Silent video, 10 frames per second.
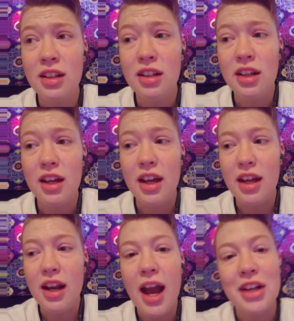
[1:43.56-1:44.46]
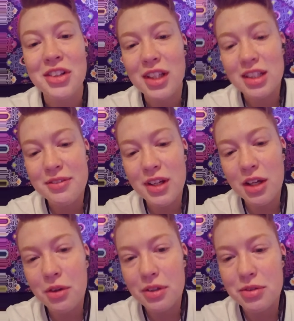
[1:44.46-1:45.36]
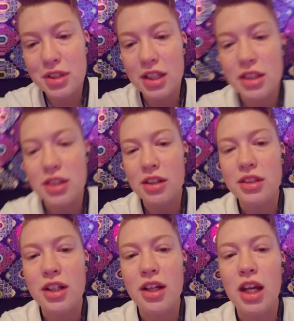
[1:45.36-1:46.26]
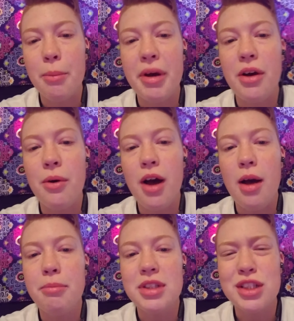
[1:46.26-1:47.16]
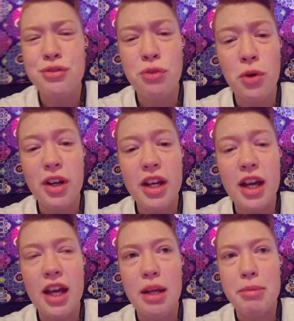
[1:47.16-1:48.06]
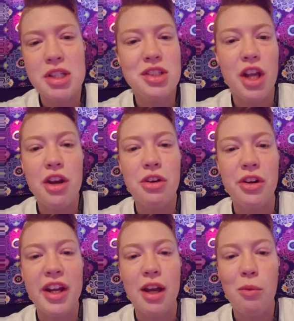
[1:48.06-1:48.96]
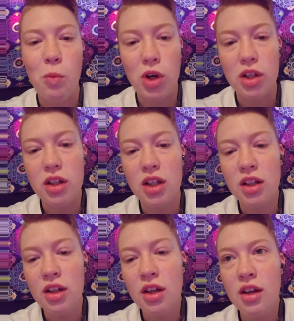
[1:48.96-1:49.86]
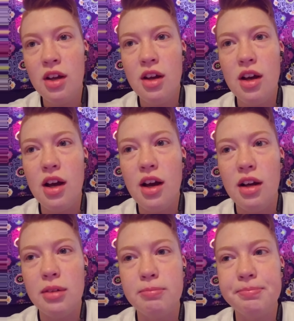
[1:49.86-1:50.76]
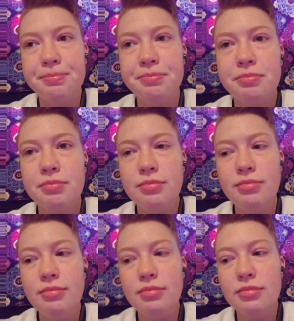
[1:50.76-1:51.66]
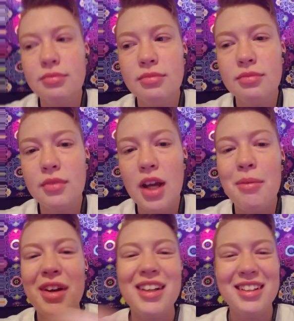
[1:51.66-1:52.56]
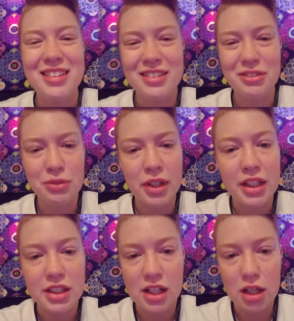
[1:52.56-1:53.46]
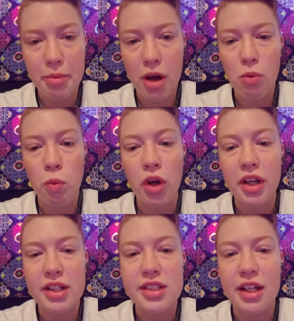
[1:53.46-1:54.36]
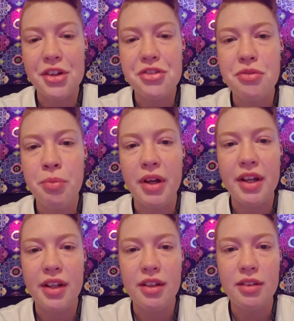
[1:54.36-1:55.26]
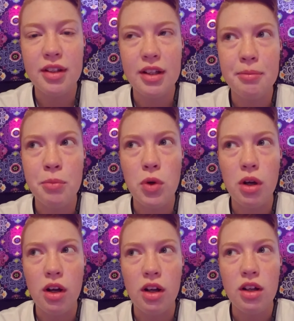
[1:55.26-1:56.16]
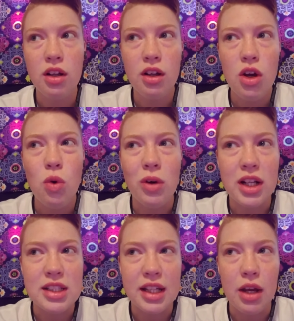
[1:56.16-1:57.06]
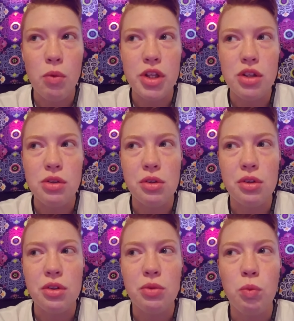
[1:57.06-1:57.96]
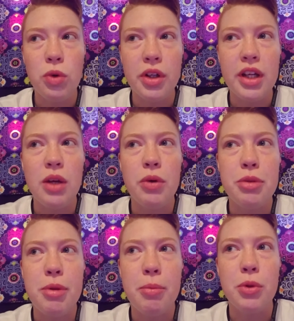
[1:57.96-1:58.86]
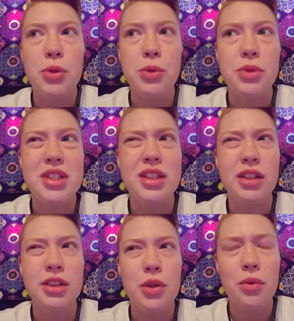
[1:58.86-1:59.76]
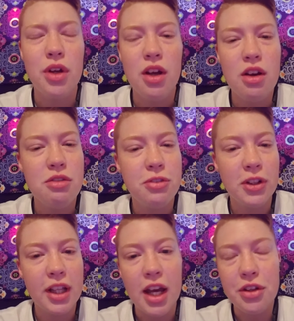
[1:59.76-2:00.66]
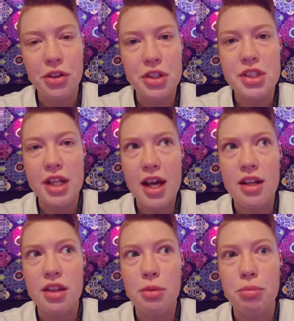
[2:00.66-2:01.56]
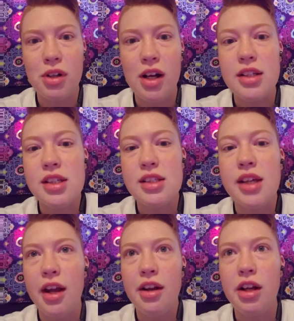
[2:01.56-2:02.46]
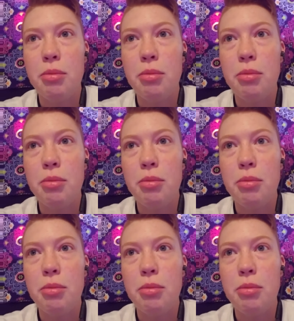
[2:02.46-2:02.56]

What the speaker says: And actually, this video I was going to start talking about dysphoria and misgendering at work. I'm not going to really talk about work itself, but more what it's like when you're working with people who still don't fully understand the process that you're going to be